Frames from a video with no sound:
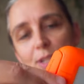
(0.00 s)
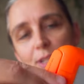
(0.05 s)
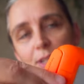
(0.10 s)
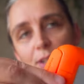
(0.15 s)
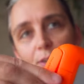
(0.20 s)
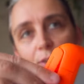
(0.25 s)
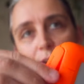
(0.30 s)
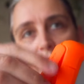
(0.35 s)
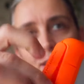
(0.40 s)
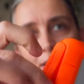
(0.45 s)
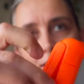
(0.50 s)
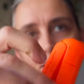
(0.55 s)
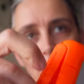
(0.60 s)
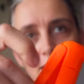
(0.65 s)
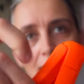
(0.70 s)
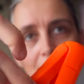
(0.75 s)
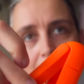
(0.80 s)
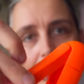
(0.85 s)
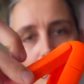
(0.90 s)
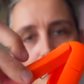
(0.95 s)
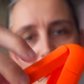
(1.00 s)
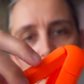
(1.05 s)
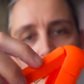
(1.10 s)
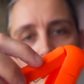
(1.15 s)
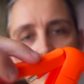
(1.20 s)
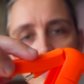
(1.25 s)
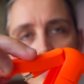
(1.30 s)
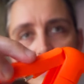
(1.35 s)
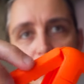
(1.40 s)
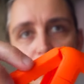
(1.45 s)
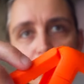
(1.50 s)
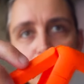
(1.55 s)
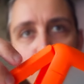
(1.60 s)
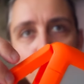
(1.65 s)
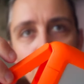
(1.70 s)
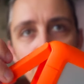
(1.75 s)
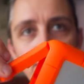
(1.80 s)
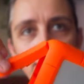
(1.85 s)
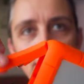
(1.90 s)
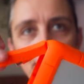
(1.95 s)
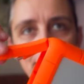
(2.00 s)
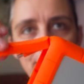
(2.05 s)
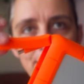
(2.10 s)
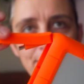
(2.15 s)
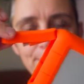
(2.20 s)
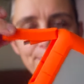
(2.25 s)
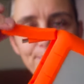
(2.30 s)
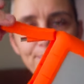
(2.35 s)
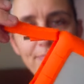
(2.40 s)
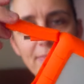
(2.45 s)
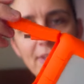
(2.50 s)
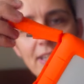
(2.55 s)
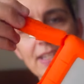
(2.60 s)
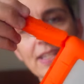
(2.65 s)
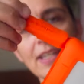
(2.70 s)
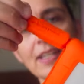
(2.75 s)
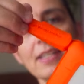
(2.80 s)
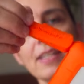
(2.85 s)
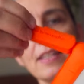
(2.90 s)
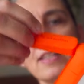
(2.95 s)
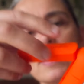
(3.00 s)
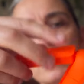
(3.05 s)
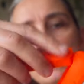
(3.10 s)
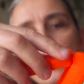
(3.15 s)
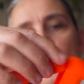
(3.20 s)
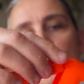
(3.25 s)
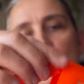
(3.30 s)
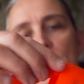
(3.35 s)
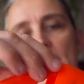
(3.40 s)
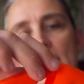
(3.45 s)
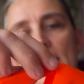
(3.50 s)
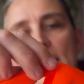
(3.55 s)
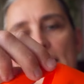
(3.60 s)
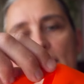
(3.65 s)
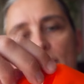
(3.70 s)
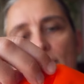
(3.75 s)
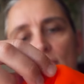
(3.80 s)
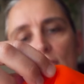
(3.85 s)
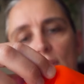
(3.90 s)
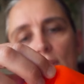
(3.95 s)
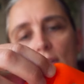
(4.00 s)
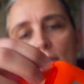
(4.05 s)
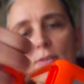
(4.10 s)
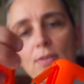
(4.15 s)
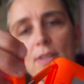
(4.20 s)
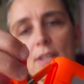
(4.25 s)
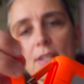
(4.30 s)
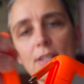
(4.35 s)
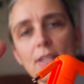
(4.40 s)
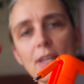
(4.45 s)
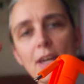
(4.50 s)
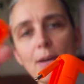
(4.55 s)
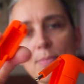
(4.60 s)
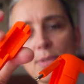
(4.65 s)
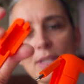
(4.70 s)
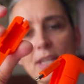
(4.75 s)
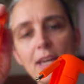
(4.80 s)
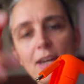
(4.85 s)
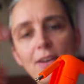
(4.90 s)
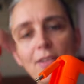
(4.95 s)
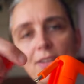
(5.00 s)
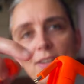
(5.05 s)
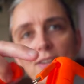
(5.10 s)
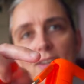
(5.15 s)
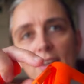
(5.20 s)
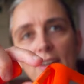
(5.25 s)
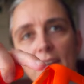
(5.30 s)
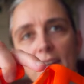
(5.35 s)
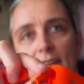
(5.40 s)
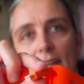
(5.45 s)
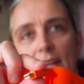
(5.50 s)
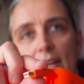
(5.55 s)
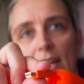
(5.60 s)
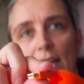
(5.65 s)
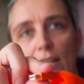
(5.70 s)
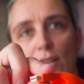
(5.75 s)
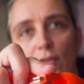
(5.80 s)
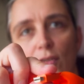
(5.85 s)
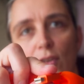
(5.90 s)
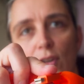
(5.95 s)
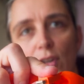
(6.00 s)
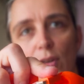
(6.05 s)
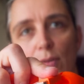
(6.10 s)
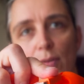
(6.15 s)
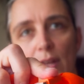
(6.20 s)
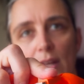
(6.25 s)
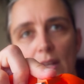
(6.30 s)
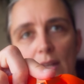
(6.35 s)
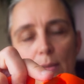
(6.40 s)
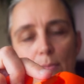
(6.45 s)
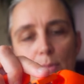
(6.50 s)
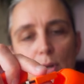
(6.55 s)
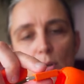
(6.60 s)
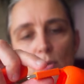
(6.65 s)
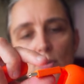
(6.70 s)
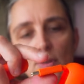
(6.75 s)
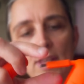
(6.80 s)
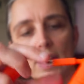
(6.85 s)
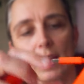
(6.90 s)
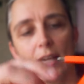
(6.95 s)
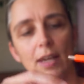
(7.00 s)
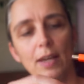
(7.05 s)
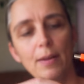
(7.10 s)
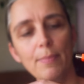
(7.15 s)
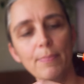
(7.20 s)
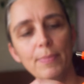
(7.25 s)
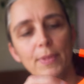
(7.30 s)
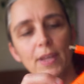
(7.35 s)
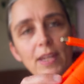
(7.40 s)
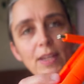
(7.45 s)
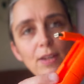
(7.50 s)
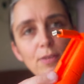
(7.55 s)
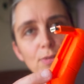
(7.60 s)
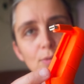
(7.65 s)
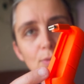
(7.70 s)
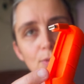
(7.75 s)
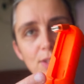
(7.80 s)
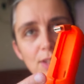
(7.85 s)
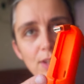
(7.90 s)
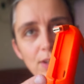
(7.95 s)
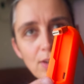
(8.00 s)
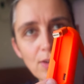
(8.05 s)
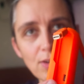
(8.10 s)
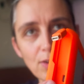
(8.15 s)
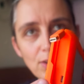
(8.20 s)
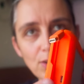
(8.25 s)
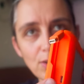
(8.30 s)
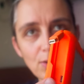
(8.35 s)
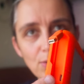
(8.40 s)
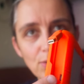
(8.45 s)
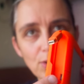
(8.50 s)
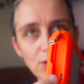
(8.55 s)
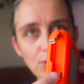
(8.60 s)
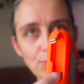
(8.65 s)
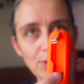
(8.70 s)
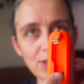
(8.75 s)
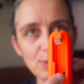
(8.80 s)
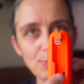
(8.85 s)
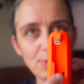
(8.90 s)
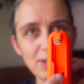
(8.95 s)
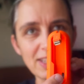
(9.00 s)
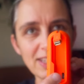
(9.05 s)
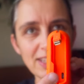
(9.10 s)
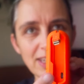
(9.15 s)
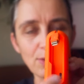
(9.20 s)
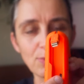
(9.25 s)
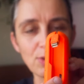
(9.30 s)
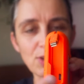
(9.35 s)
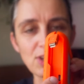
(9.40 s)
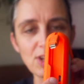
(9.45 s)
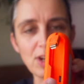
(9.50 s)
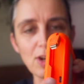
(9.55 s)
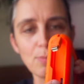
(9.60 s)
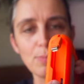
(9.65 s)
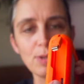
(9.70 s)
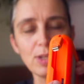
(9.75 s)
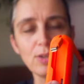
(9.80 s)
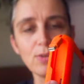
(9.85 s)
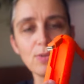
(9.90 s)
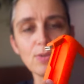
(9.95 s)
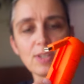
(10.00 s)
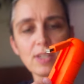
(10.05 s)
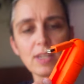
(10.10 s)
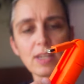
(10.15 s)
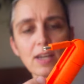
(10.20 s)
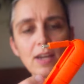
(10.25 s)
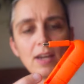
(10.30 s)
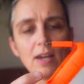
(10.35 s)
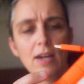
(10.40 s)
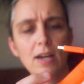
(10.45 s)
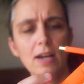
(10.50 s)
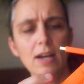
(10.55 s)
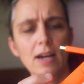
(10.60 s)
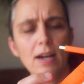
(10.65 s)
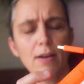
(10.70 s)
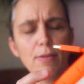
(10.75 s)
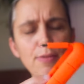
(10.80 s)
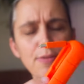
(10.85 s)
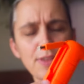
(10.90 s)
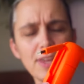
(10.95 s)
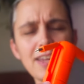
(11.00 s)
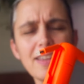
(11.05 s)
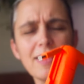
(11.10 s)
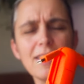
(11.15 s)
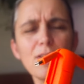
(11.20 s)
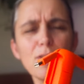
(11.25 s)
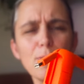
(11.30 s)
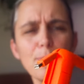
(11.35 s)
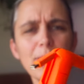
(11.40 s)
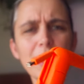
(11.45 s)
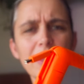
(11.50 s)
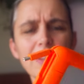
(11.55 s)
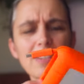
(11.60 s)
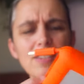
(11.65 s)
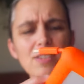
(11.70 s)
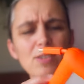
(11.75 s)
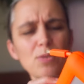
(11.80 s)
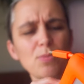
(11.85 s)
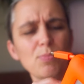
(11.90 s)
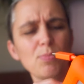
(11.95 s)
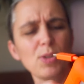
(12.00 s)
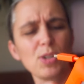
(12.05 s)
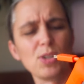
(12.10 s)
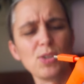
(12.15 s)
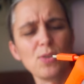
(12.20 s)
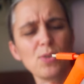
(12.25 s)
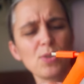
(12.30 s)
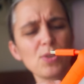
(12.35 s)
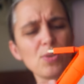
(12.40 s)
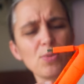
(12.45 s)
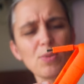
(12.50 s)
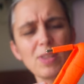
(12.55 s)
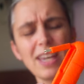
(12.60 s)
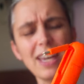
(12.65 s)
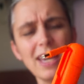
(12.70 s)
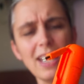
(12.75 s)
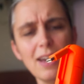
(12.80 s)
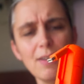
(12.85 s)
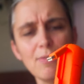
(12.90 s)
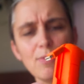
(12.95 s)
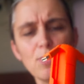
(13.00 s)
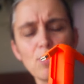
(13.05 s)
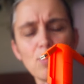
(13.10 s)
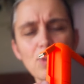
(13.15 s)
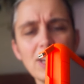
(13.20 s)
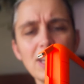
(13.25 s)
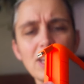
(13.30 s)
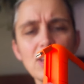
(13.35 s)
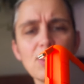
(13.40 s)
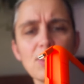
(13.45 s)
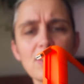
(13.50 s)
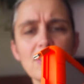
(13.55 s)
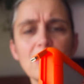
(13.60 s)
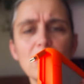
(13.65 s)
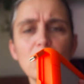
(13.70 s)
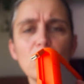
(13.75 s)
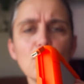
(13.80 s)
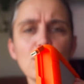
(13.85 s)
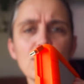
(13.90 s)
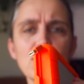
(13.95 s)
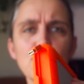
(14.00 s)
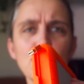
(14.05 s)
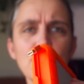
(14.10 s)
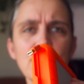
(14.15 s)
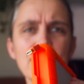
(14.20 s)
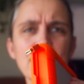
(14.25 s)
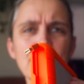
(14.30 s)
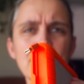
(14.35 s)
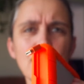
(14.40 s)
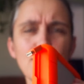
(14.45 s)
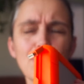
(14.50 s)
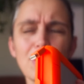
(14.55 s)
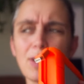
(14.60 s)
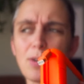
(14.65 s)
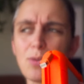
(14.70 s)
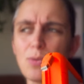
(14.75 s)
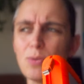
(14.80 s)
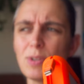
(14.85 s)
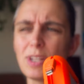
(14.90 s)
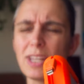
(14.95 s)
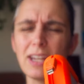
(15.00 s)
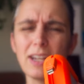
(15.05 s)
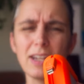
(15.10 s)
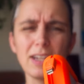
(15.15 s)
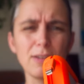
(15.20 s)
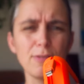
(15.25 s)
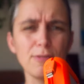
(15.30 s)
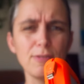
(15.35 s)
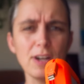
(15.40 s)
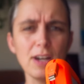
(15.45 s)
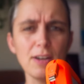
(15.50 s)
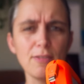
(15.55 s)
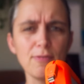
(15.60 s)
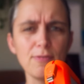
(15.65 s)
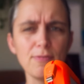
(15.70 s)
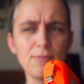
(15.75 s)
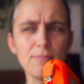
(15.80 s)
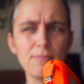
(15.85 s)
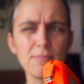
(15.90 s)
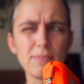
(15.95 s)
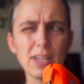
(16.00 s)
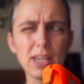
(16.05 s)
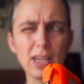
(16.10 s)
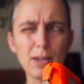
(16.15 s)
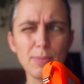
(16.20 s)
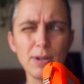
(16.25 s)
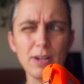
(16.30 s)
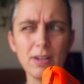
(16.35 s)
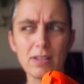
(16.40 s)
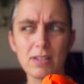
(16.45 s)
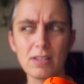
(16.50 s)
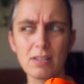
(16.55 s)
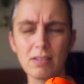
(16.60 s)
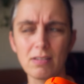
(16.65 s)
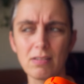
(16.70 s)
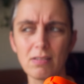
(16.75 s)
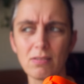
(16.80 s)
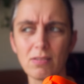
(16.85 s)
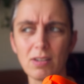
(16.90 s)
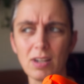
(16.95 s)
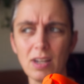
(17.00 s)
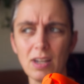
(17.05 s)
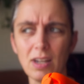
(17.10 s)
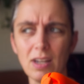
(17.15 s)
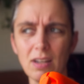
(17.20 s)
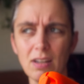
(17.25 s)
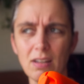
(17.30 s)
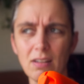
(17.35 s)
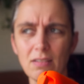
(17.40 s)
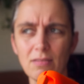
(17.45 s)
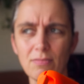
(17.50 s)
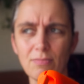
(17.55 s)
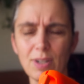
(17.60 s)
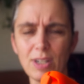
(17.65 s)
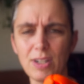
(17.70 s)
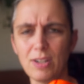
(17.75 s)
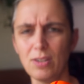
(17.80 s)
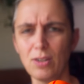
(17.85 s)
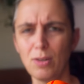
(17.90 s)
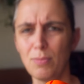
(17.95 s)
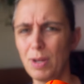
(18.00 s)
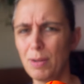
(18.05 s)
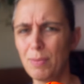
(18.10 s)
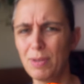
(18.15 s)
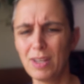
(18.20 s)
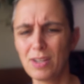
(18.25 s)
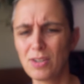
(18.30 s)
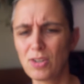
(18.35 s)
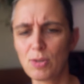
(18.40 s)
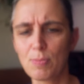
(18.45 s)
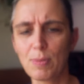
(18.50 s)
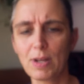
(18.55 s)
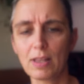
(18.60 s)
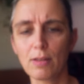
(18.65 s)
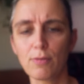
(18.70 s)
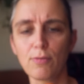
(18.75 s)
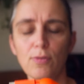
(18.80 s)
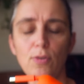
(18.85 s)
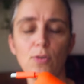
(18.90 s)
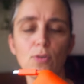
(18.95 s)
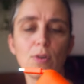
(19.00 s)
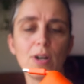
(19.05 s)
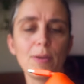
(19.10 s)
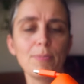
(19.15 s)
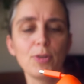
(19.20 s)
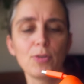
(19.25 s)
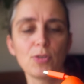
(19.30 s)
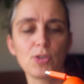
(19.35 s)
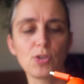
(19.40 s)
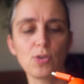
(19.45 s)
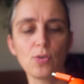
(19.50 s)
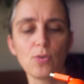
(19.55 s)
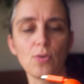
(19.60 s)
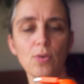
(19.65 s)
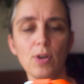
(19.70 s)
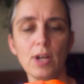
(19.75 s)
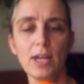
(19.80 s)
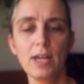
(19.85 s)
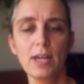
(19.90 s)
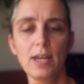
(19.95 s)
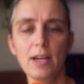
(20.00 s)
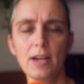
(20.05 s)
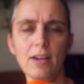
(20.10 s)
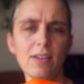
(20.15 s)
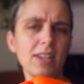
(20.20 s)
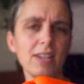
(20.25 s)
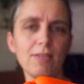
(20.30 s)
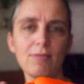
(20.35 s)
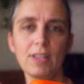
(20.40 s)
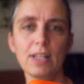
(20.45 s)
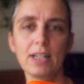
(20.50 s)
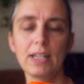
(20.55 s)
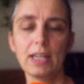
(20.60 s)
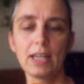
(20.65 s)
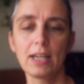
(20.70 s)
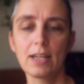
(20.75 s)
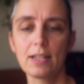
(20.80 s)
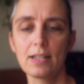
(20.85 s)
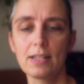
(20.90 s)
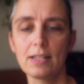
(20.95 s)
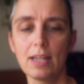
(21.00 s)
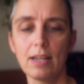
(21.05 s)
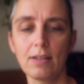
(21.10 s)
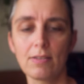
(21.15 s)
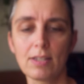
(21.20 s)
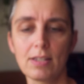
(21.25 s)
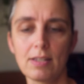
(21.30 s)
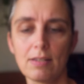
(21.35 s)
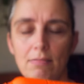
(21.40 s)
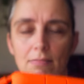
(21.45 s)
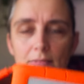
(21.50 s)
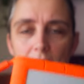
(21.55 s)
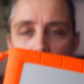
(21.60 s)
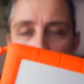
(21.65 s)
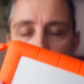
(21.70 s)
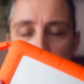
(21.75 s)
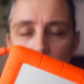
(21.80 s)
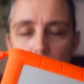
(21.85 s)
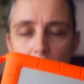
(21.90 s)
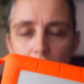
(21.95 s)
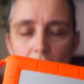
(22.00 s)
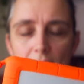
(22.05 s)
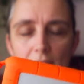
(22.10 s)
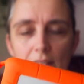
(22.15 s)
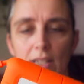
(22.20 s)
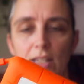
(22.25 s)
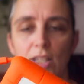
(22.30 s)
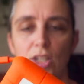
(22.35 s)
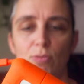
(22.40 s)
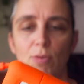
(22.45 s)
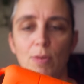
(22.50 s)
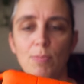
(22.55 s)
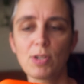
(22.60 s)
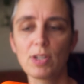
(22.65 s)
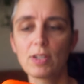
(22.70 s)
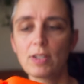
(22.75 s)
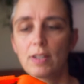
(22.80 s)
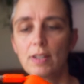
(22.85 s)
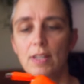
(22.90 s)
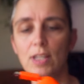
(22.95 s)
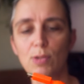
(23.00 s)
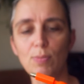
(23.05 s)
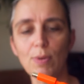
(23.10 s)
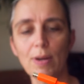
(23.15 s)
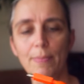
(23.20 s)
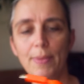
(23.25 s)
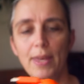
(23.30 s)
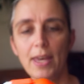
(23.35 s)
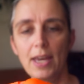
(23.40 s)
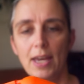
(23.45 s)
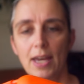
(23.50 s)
So, and, and it comes in this little, sits in this little sleeve. So this comes out and you've got your Thunderbolt there. And you've also got your USB-C, which I'll be using. I think they're about to produce or they have already just the USB-C, but I couldn't get it in a five gigabyte. So I don't know, maybe they just make the four. I'm not sure. I'll leave the link down down in the description to this one.